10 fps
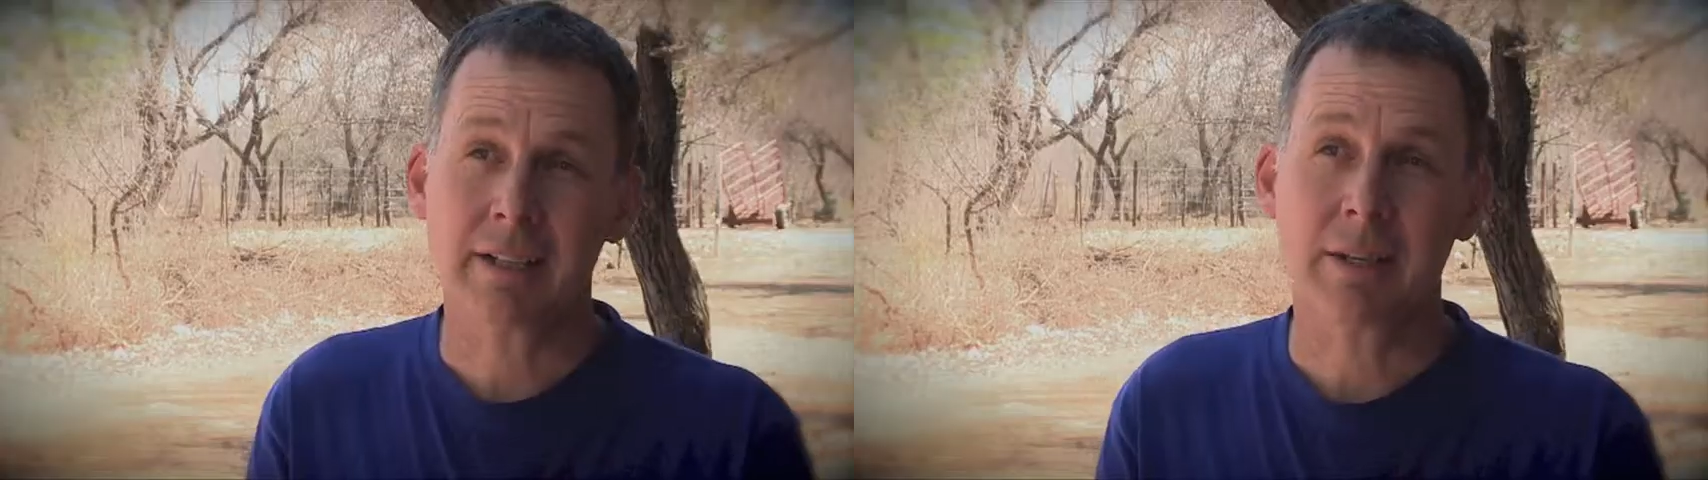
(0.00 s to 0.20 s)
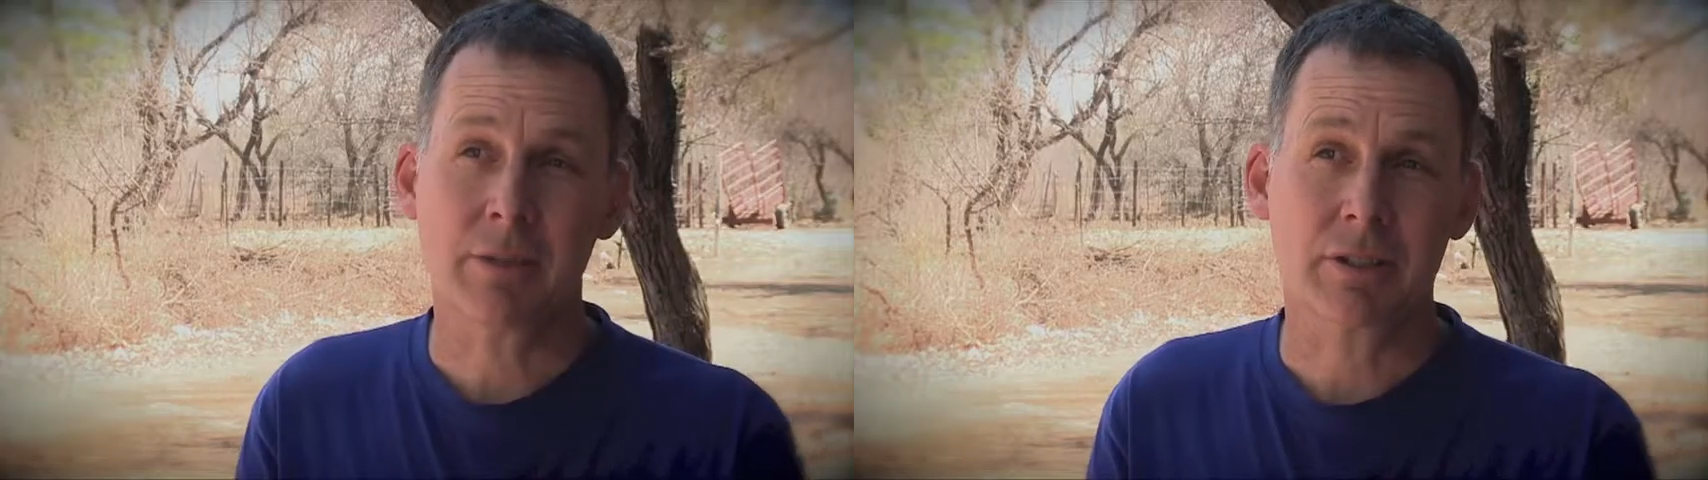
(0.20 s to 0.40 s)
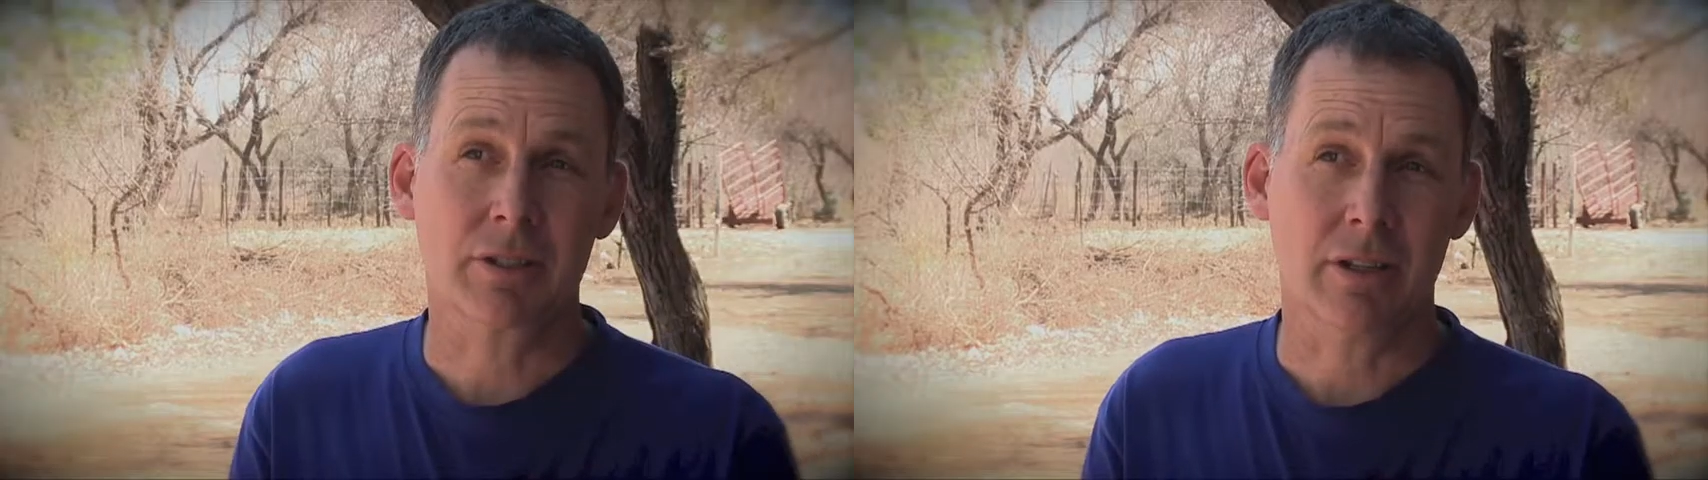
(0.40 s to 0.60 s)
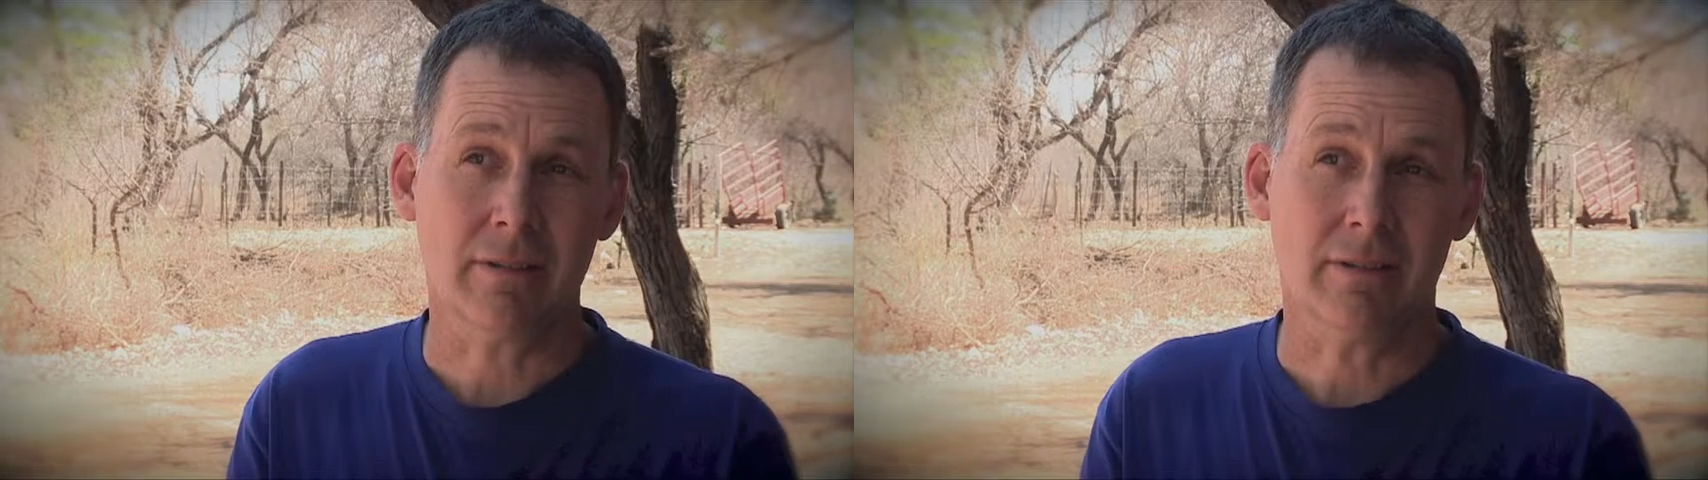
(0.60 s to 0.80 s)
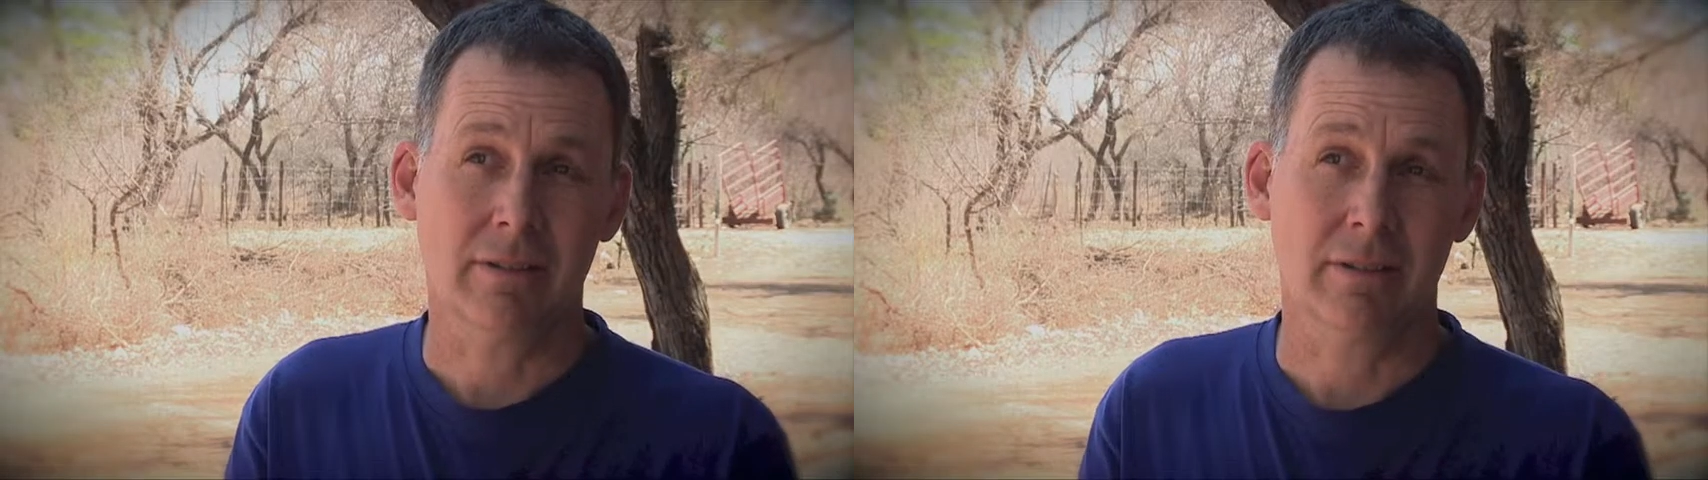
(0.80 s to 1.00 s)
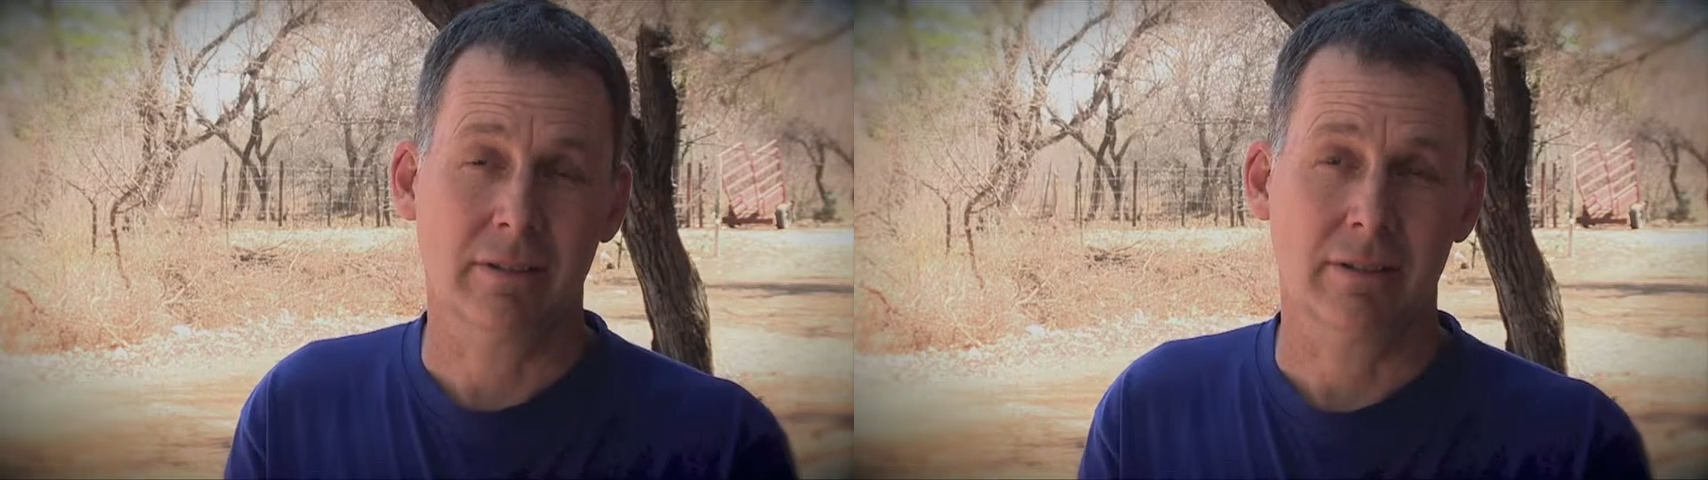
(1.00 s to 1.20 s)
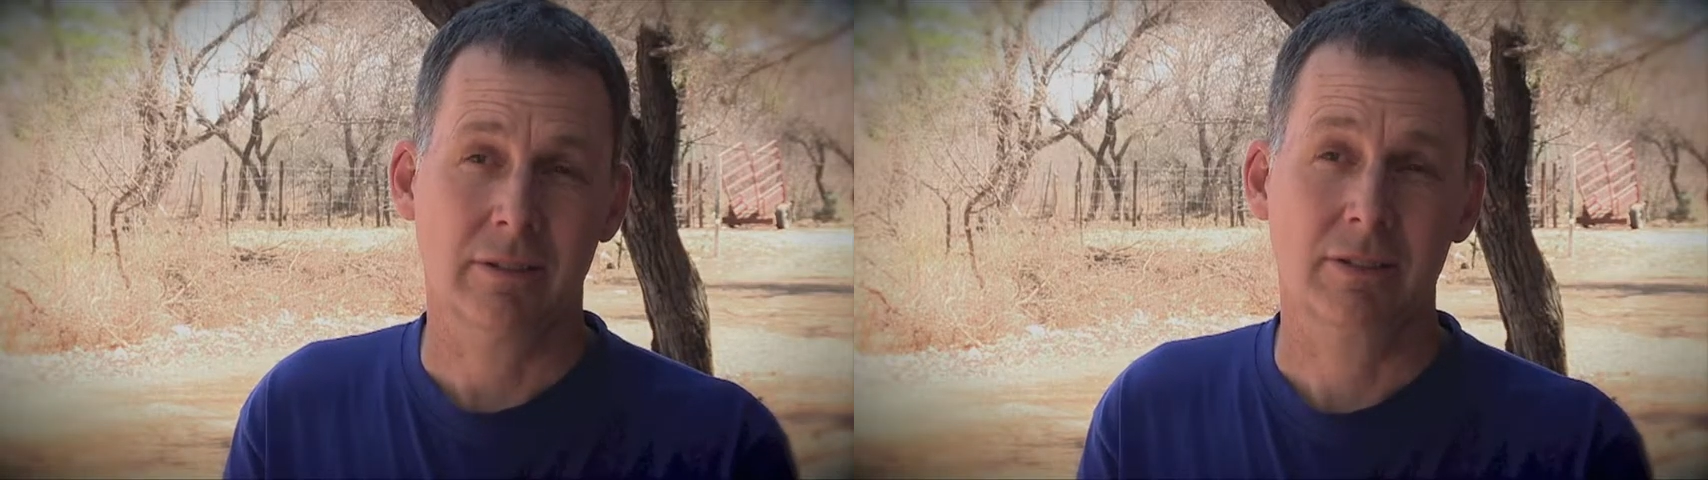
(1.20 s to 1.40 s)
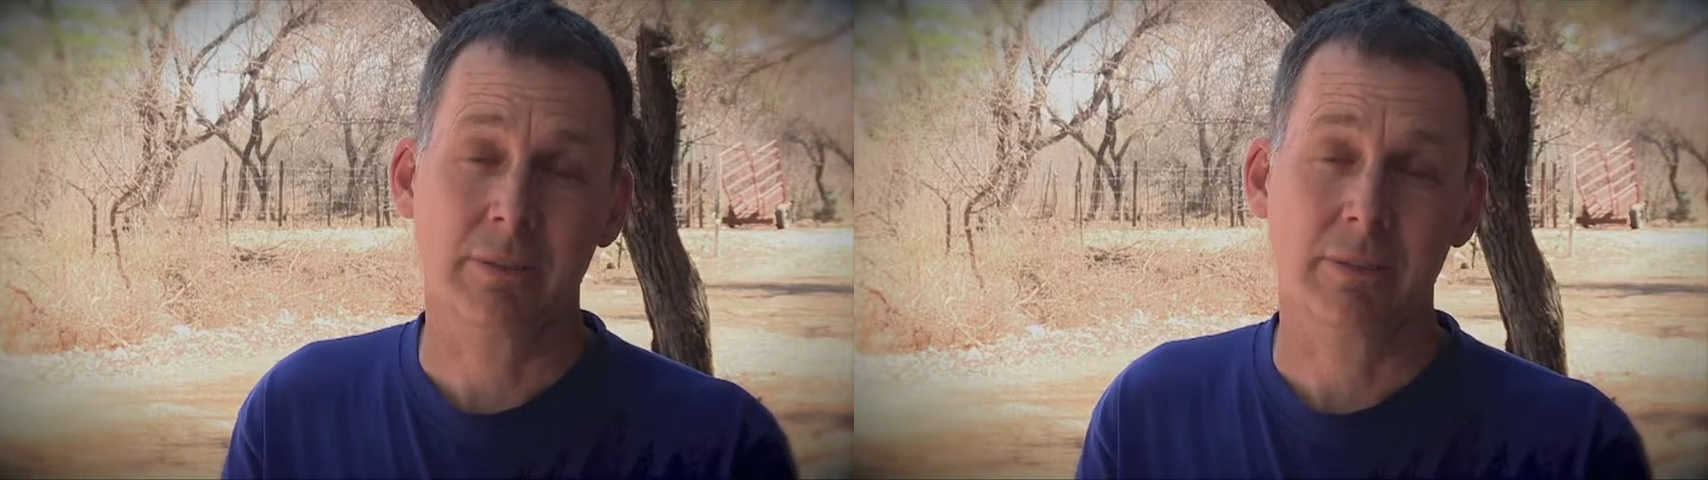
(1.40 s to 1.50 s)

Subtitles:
at some of the staff with